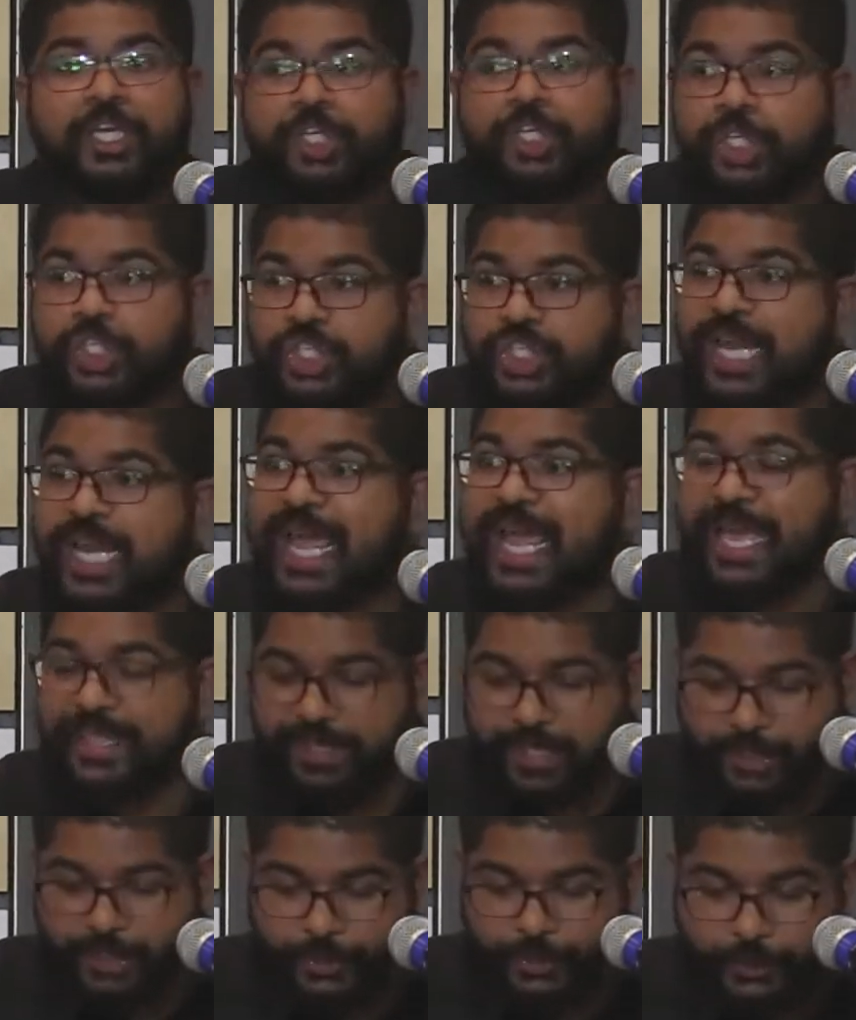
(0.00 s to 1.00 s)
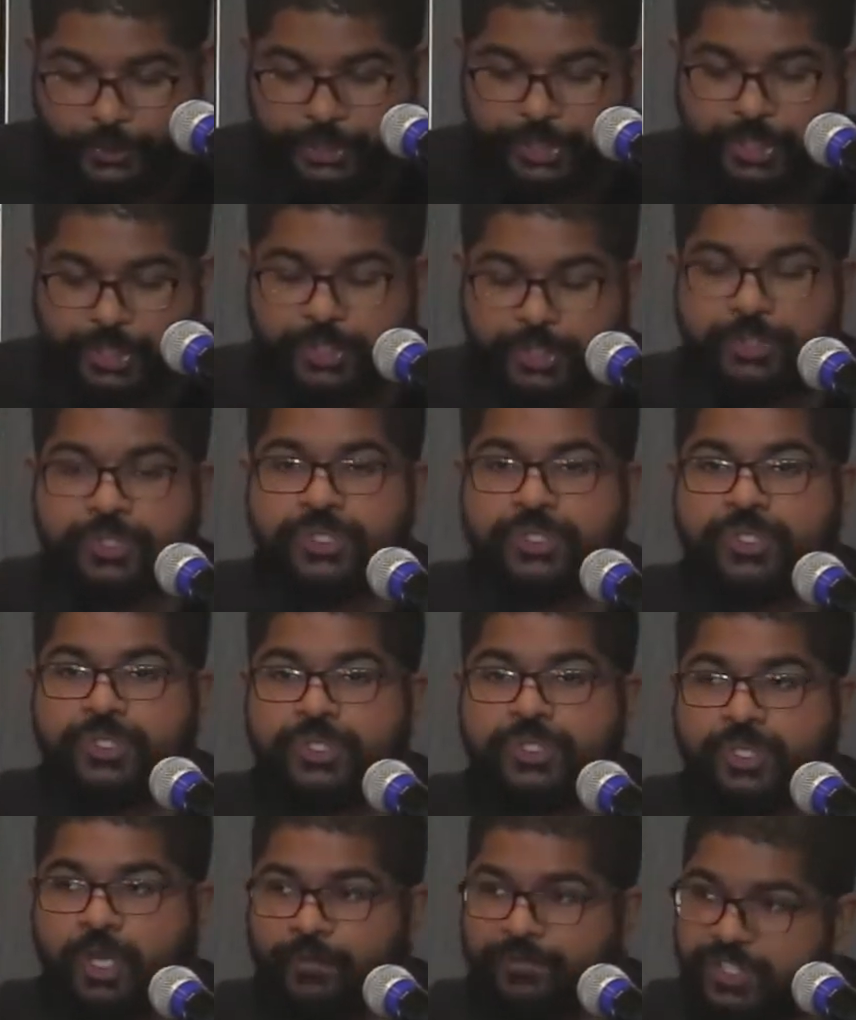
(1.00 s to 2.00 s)
to share the good news
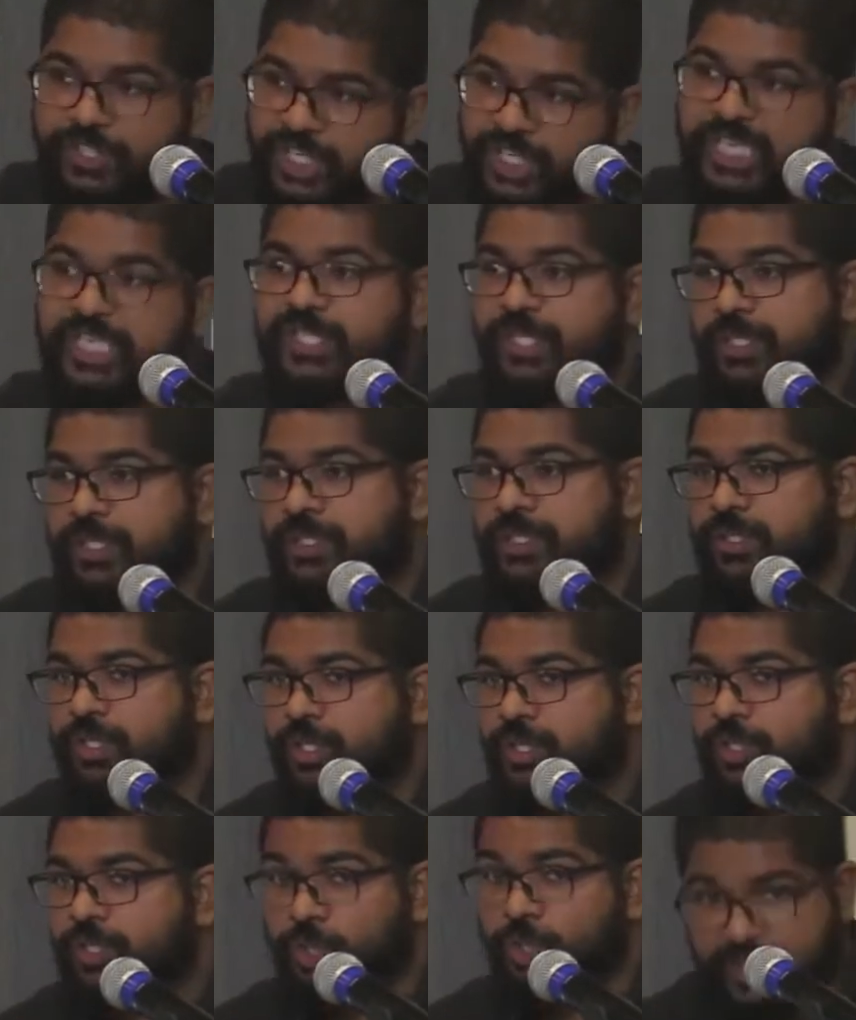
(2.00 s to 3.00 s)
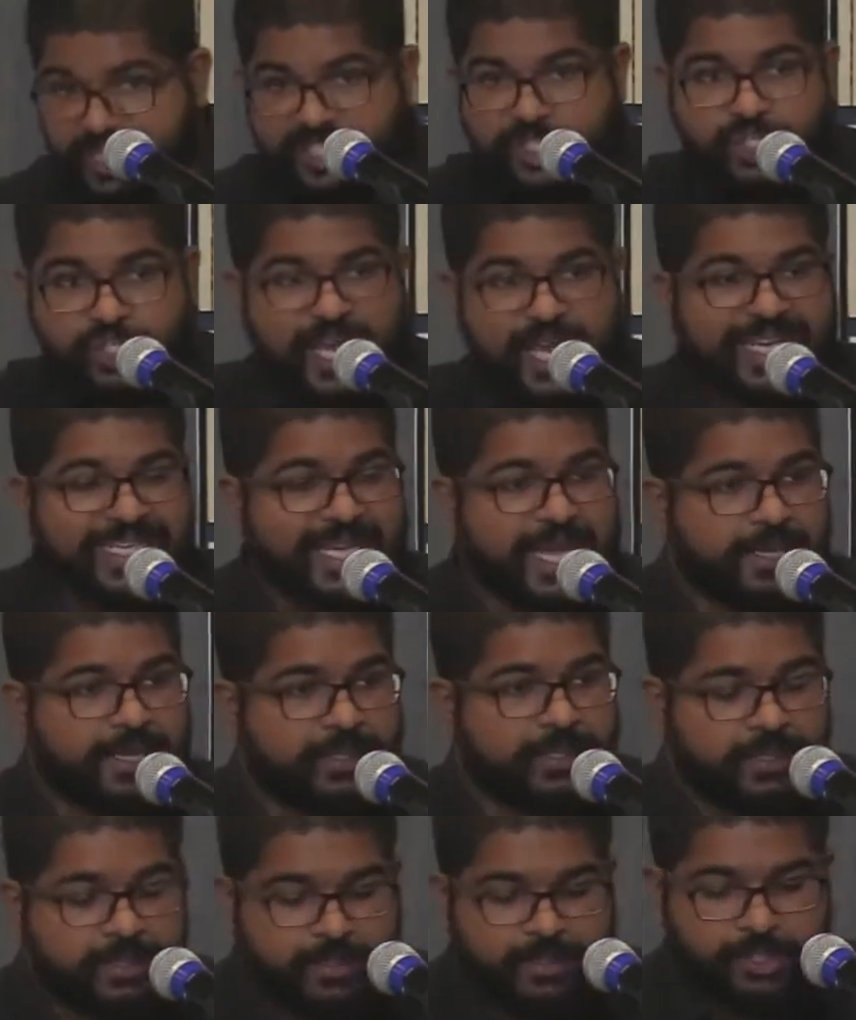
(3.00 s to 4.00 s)
of Jesus to this
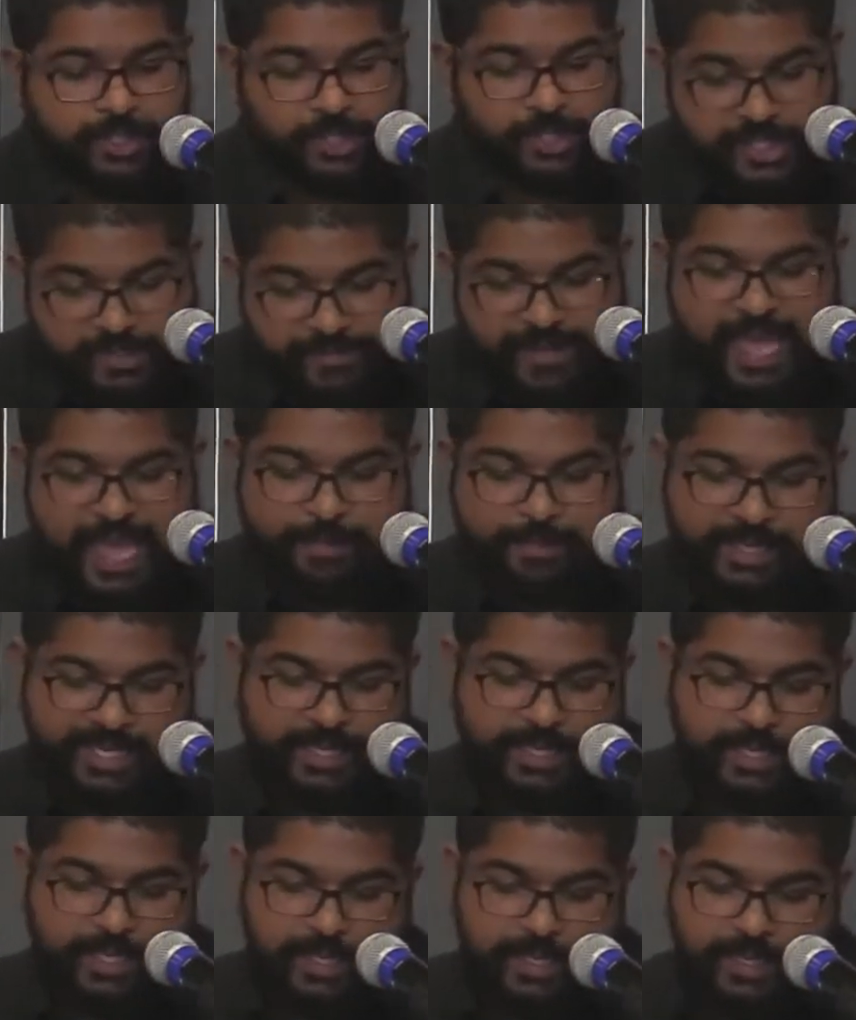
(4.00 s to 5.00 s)
Gentile, to his family,